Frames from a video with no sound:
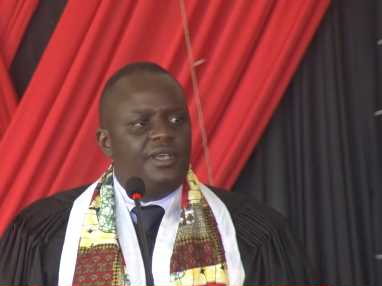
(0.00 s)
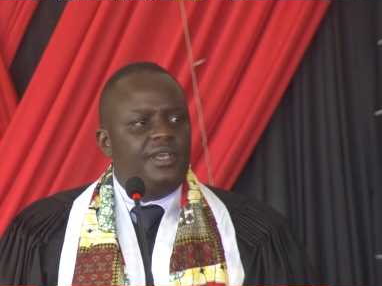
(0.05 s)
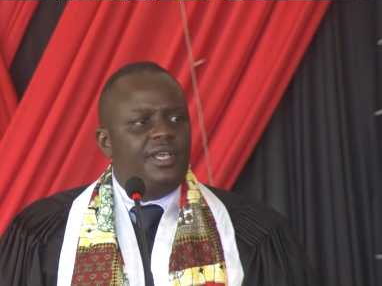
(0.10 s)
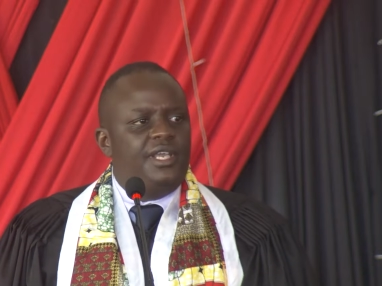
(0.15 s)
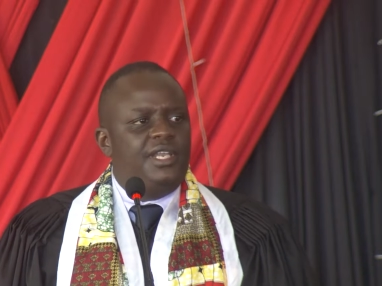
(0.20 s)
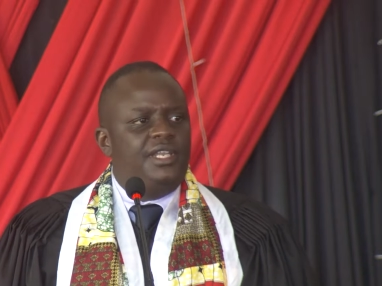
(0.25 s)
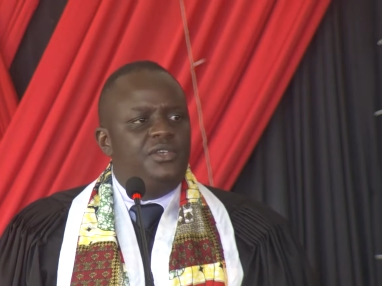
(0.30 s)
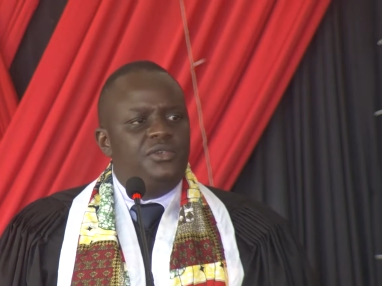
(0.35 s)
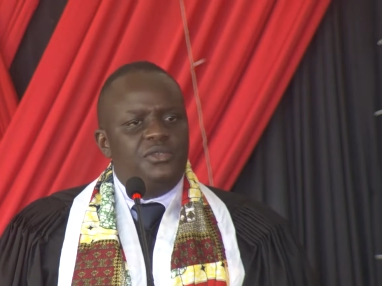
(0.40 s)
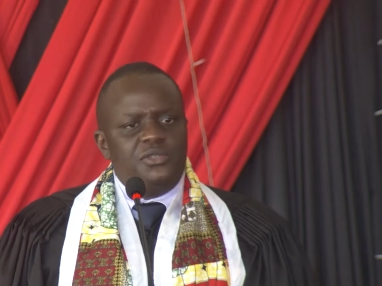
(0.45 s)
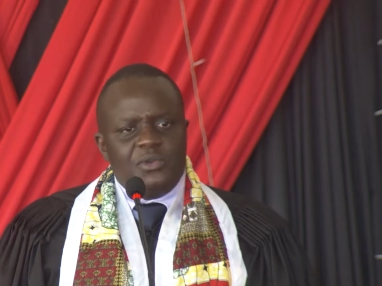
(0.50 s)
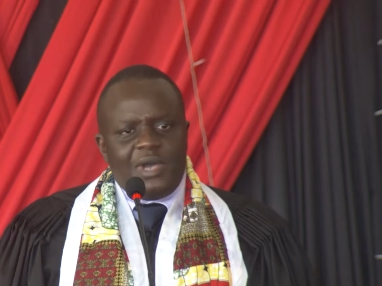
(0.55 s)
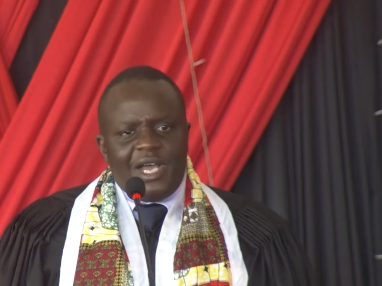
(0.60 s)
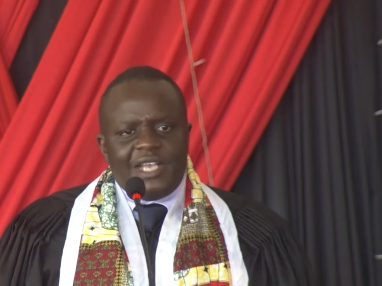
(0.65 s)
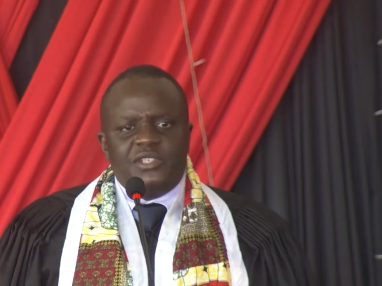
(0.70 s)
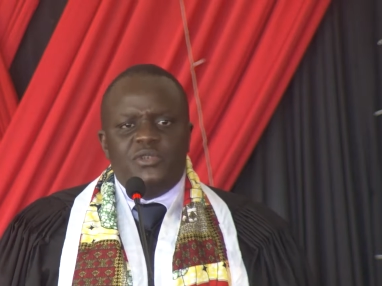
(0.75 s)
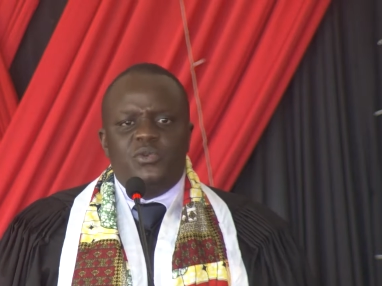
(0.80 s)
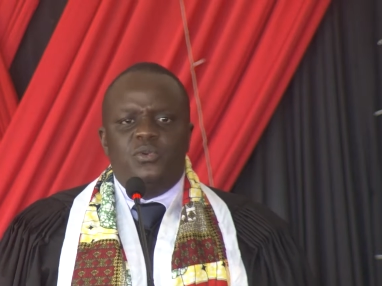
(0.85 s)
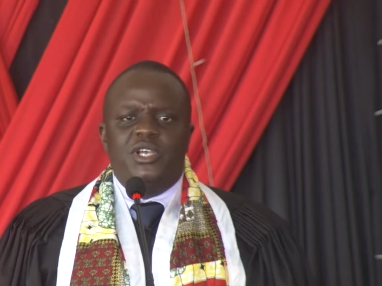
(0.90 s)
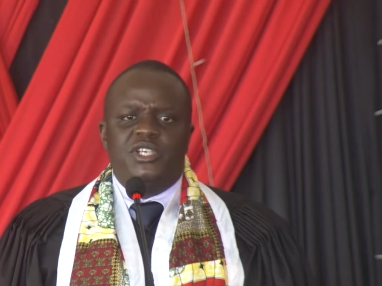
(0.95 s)
And he used to
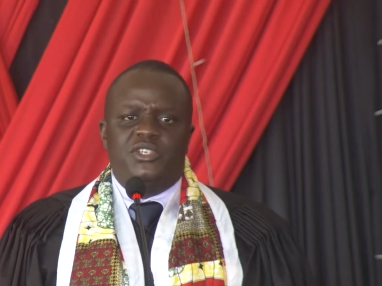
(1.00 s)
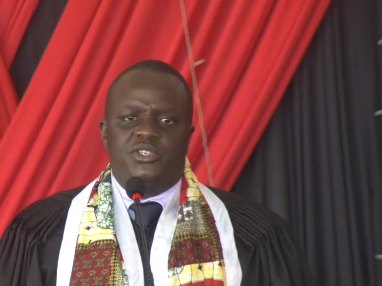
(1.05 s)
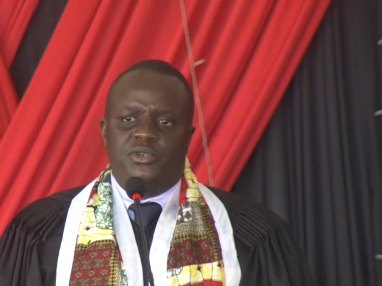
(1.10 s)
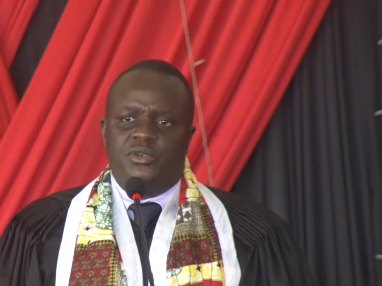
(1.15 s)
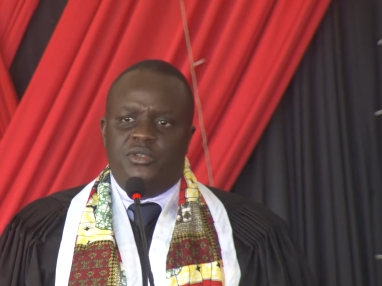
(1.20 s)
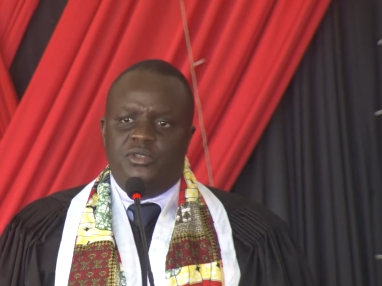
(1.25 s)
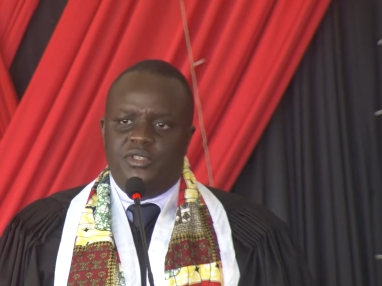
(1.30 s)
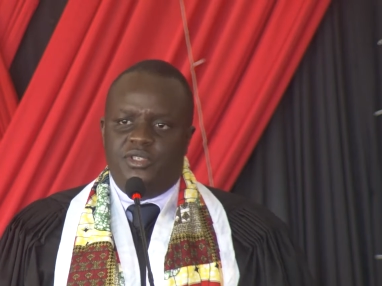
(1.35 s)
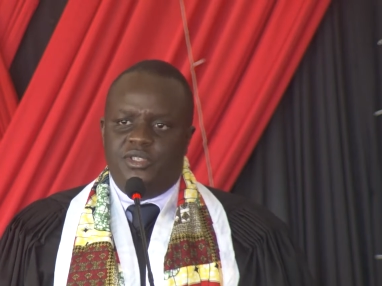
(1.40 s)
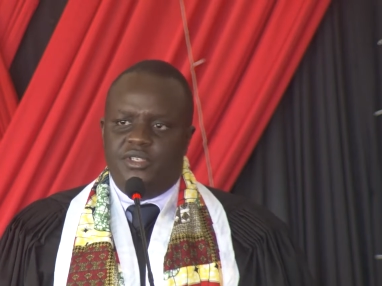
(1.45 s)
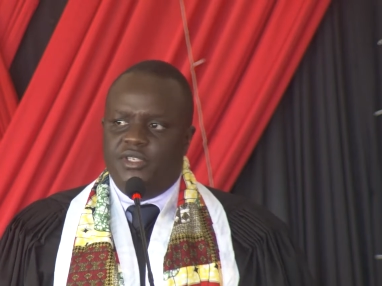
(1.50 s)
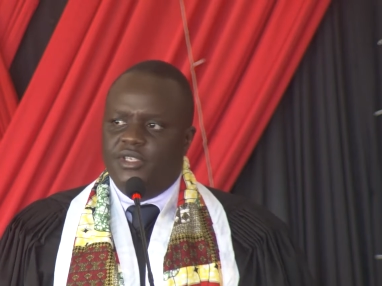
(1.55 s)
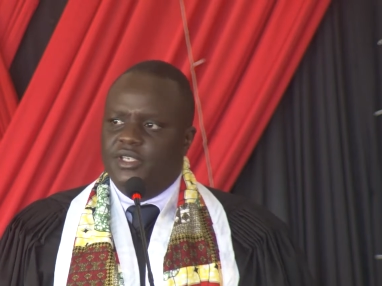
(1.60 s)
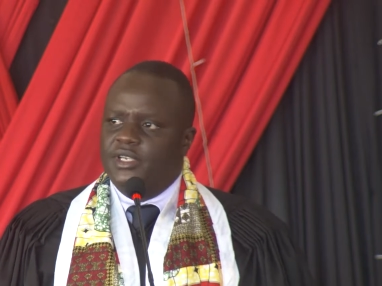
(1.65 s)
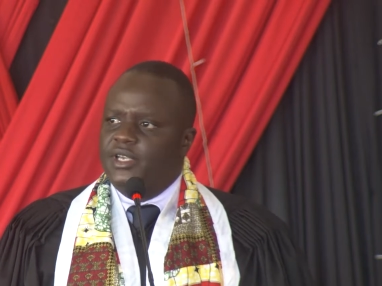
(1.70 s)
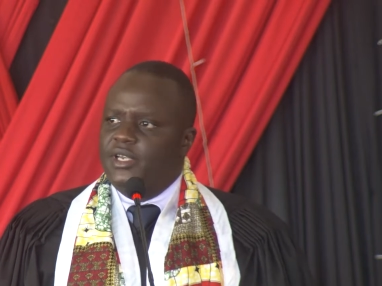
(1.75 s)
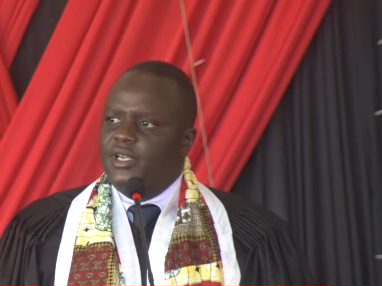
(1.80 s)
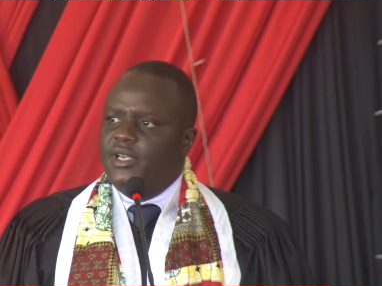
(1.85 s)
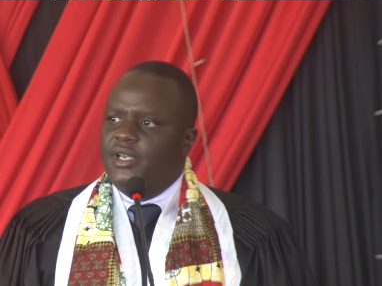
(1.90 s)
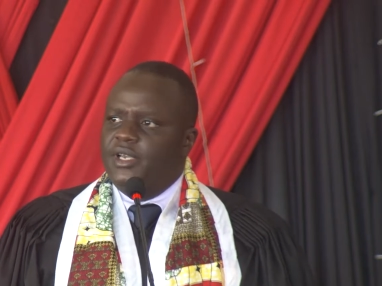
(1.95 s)
ask questions.
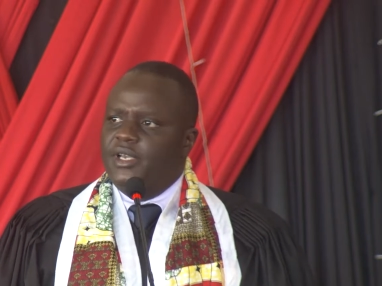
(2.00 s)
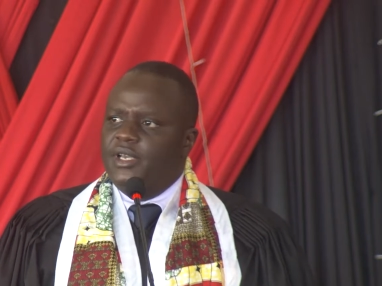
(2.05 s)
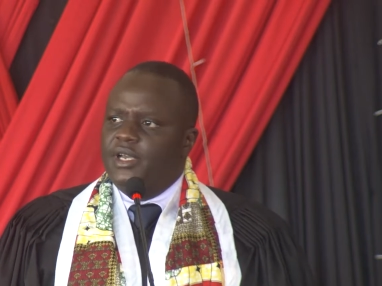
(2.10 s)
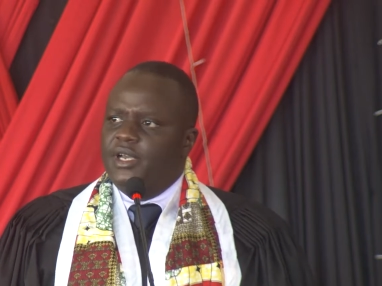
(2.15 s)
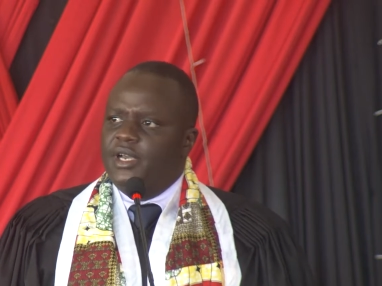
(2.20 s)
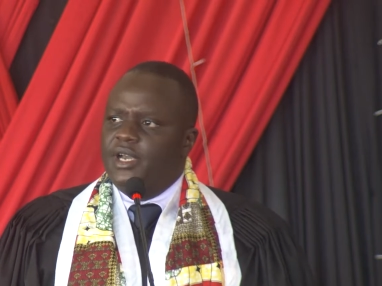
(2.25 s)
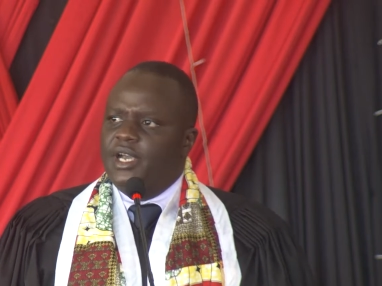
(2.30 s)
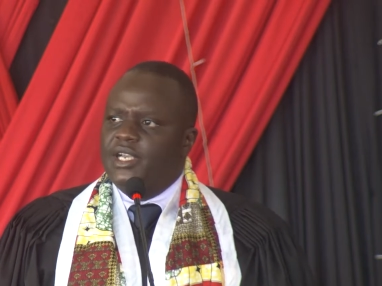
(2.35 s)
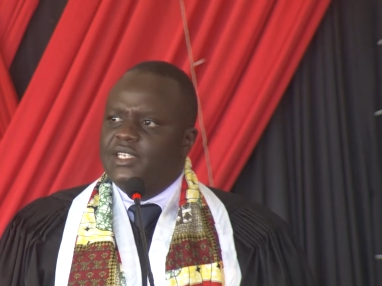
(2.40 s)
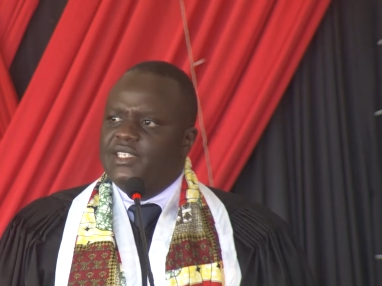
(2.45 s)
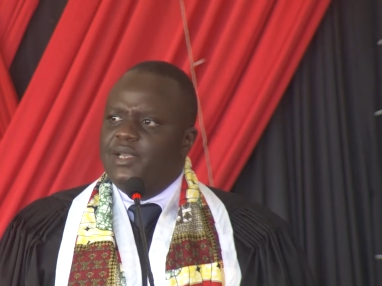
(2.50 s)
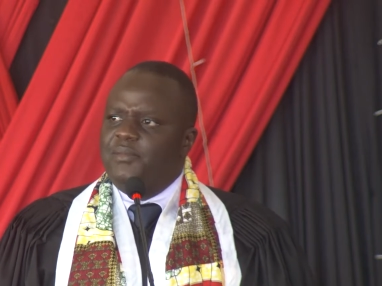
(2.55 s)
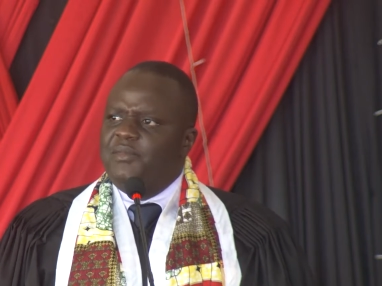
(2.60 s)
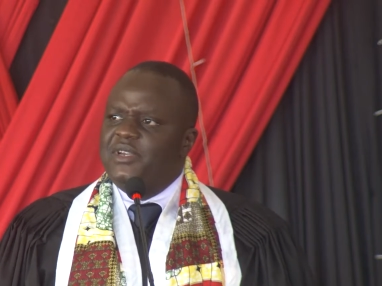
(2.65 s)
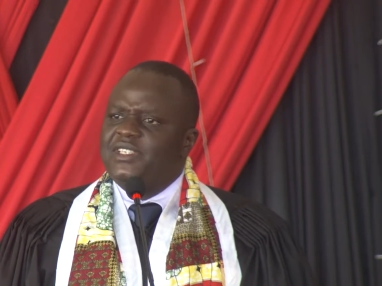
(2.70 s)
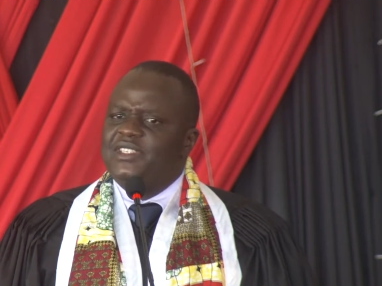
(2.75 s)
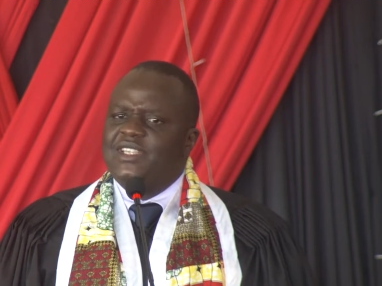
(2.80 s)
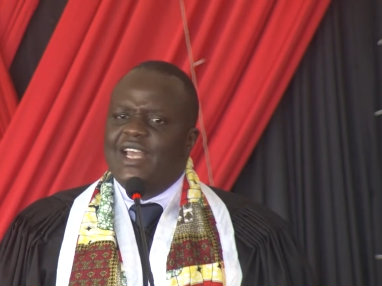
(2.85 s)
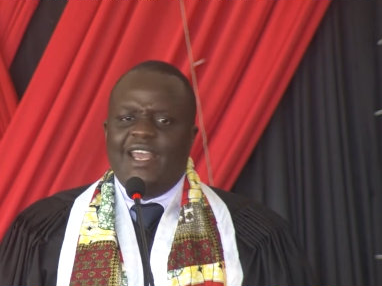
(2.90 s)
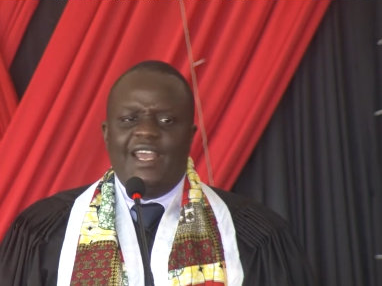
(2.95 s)
A
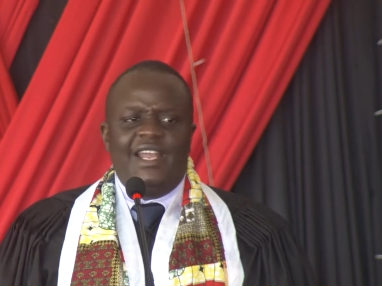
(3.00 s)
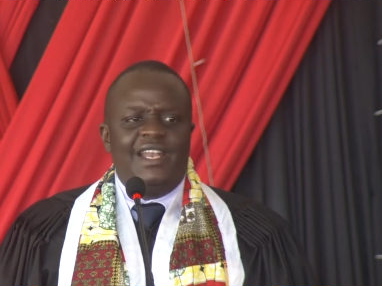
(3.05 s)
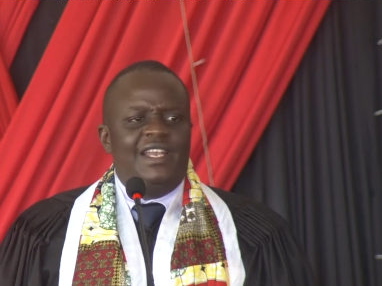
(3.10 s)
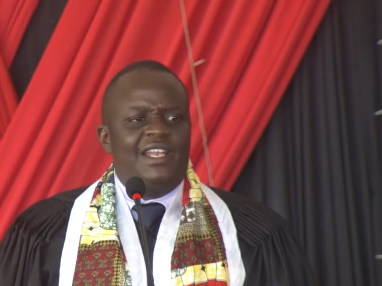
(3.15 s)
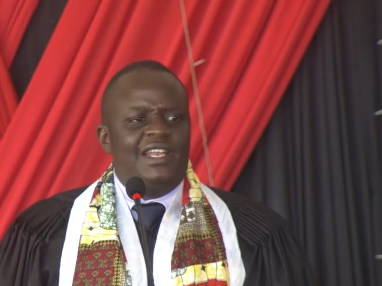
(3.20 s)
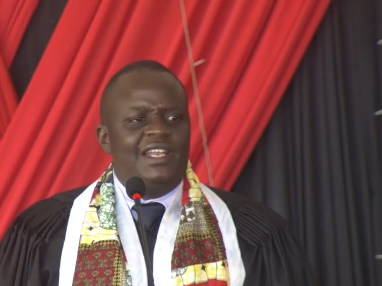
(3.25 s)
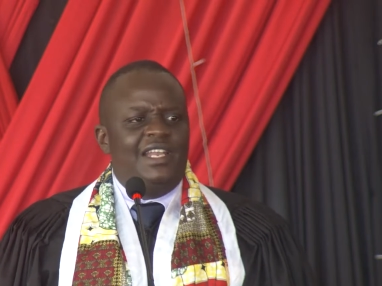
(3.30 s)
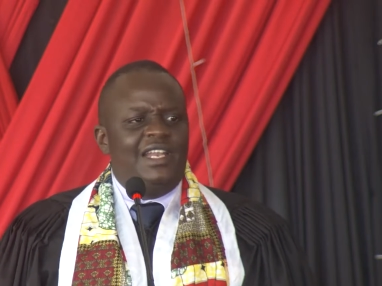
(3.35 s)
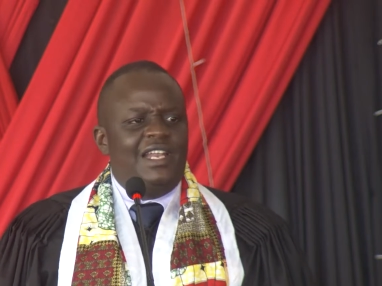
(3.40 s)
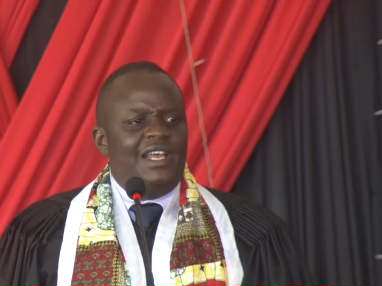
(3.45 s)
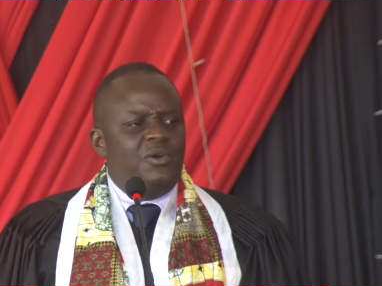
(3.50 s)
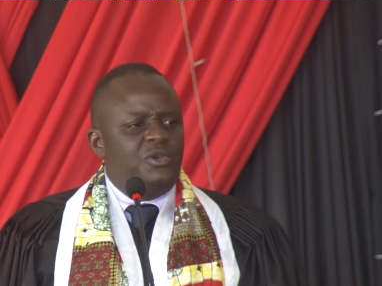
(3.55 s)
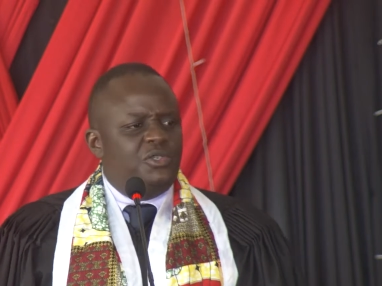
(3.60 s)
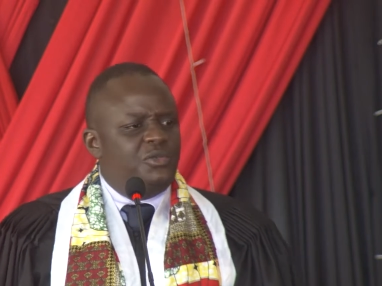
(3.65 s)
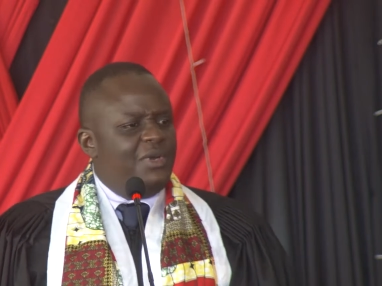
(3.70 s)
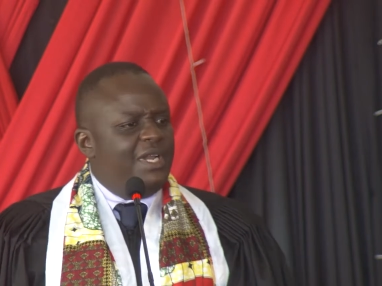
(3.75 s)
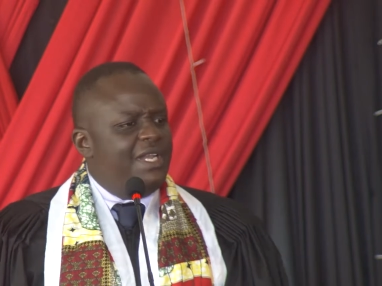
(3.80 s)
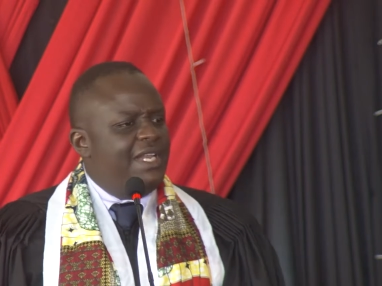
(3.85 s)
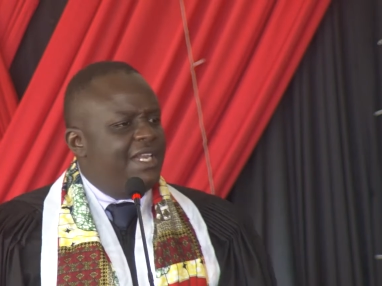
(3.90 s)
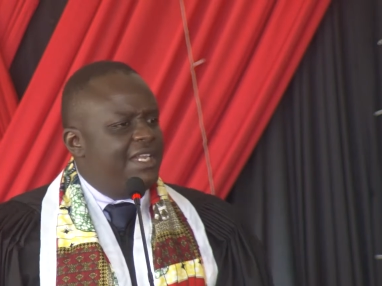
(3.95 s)
semester ended and I was
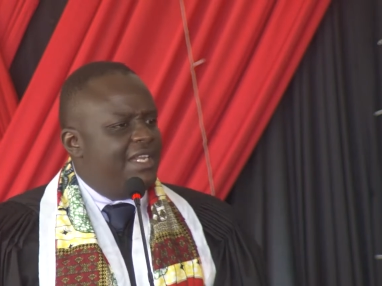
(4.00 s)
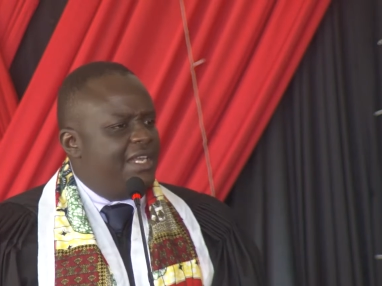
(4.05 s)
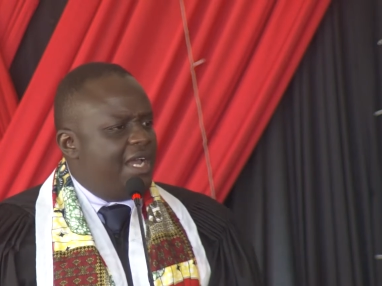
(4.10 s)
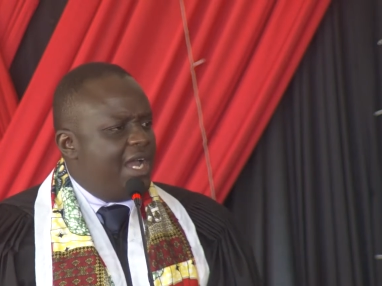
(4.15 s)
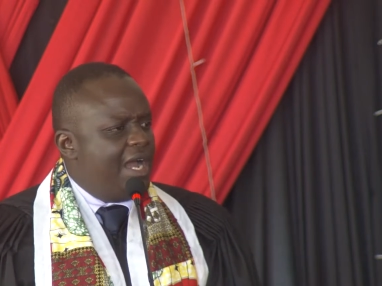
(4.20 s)
wondering,